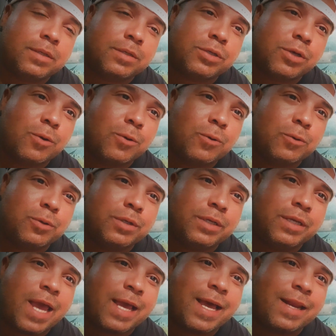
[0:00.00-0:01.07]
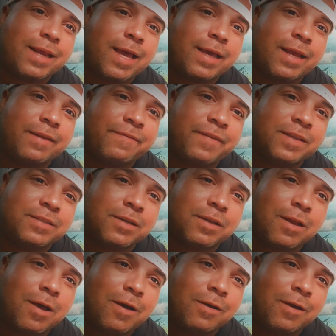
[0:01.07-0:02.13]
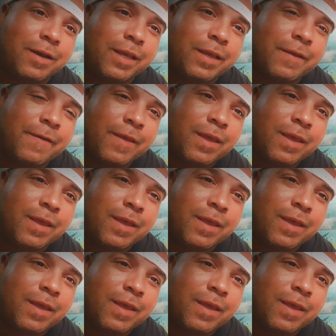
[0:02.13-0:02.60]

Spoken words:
So yeah, I gotta fix the clog on it.